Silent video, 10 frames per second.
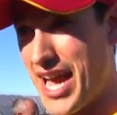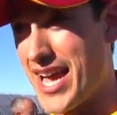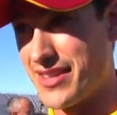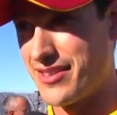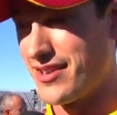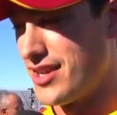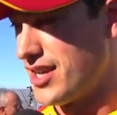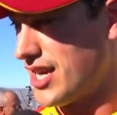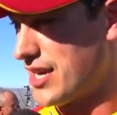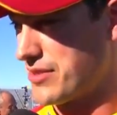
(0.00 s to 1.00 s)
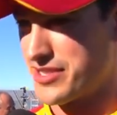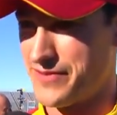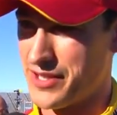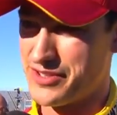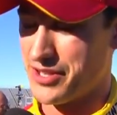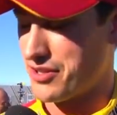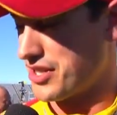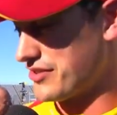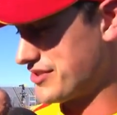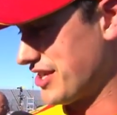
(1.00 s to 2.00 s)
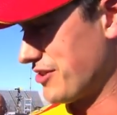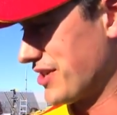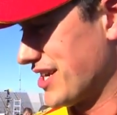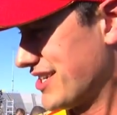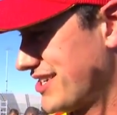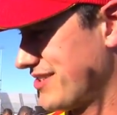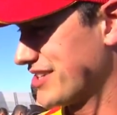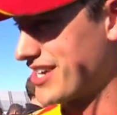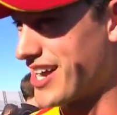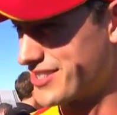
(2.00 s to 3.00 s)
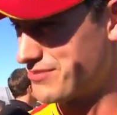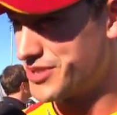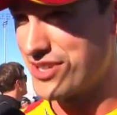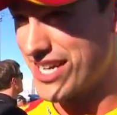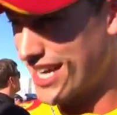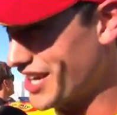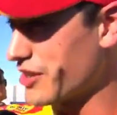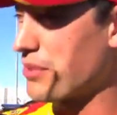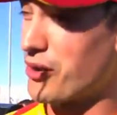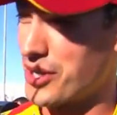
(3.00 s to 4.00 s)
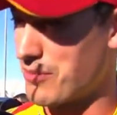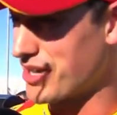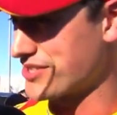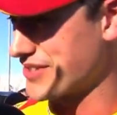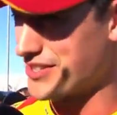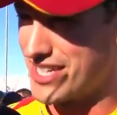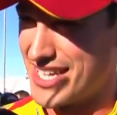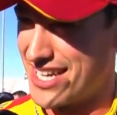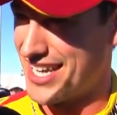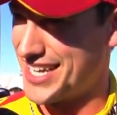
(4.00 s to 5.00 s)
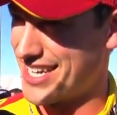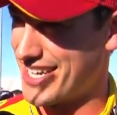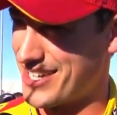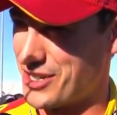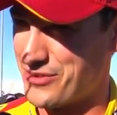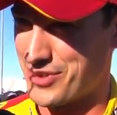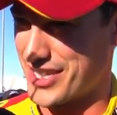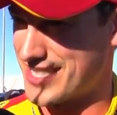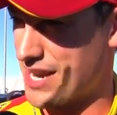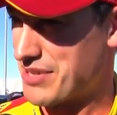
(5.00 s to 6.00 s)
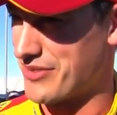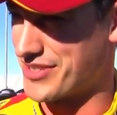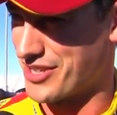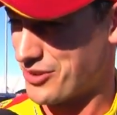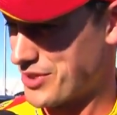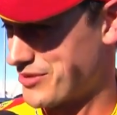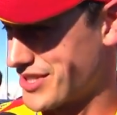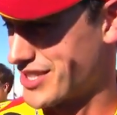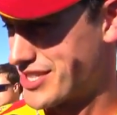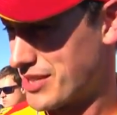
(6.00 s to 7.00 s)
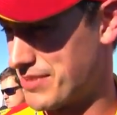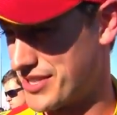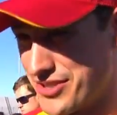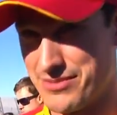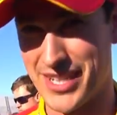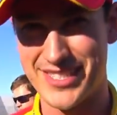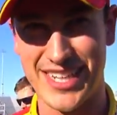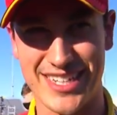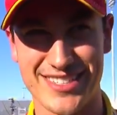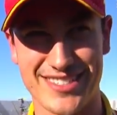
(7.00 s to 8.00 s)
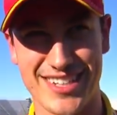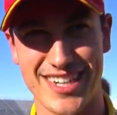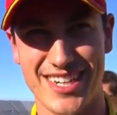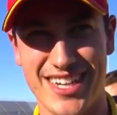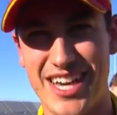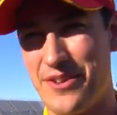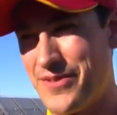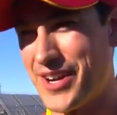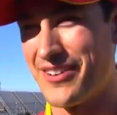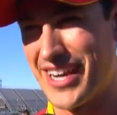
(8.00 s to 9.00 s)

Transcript: ninth because um, the field's so close. So uh, it was awesome to uh, get another pole here in Martinsville, and uh, hopefully we can top it off another win with the Shell Pennzoil Mustang. This is a, fun